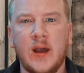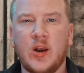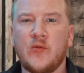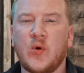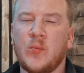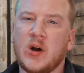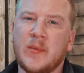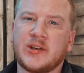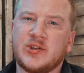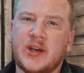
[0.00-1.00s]
Hello everyone, welcome
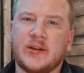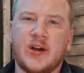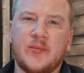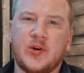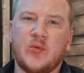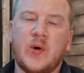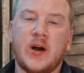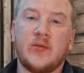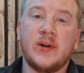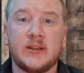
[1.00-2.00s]
back to the channel, hope you're doing
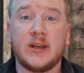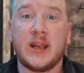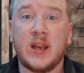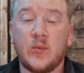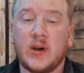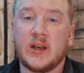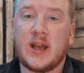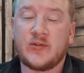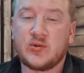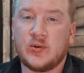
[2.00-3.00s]
well. Today we're going to
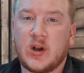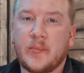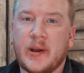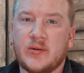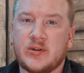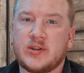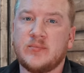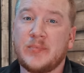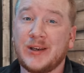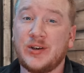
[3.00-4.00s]
have a talk about
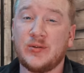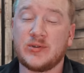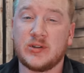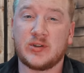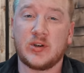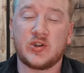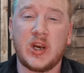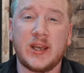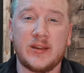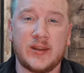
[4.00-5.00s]
some big news that's
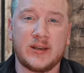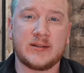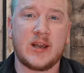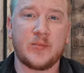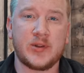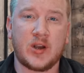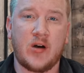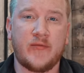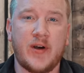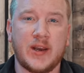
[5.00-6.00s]
shaking things up in the
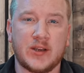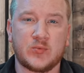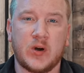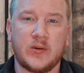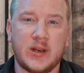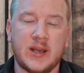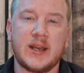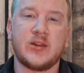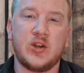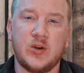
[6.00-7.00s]
car finance world here
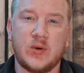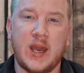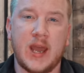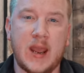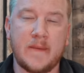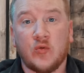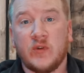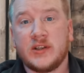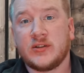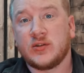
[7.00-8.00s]
in the UK. A
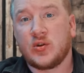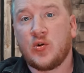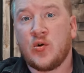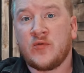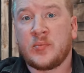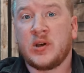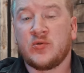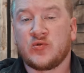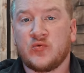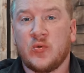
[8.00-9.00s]
recent Court of
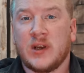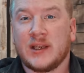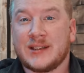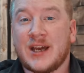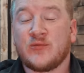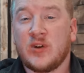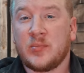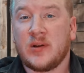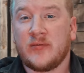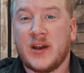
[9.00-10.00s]
Appeals ruling has had
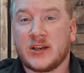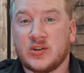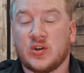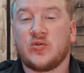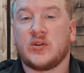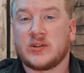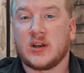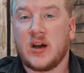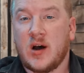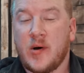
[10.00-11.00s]
ripple effects across the
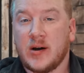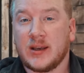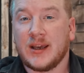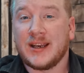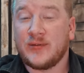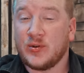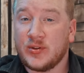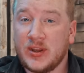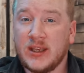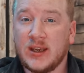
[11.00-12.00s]
car market and if you're
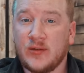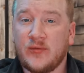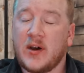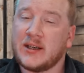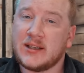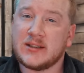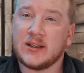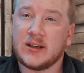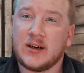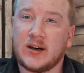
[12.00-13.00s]
thinking of
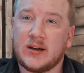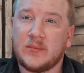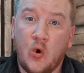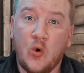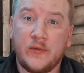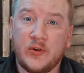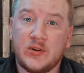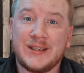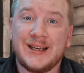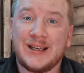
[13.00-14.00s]
financing a car, or if you're
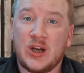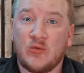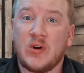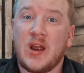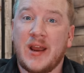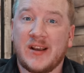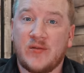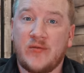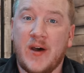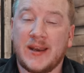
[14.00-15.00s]
a dealer relying
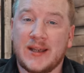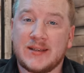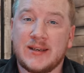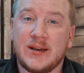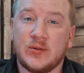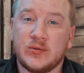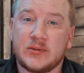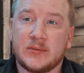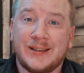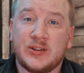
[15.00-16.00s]
on finance
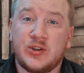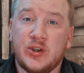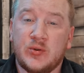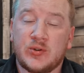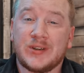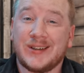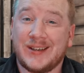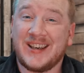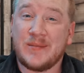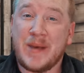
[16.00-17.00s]
deals, this news
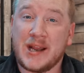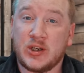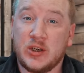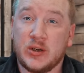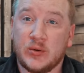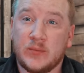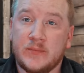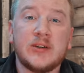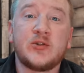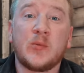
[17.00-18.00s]
could impact you.
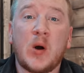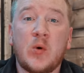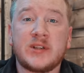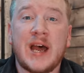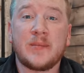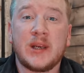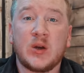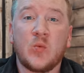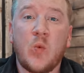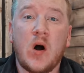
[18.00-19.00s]
Let's talk about what's
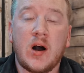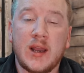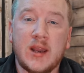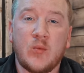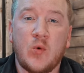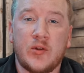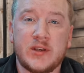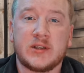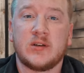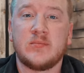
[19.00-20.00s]
happening, why, and what
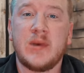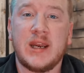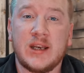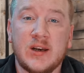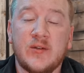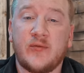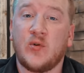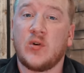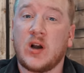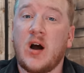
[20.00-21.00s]
this could mean
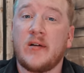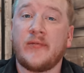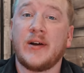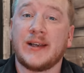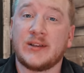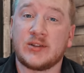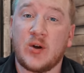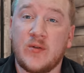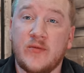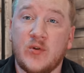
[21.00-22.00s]
for car finance
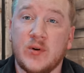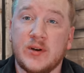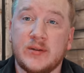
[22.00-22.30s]
going forward.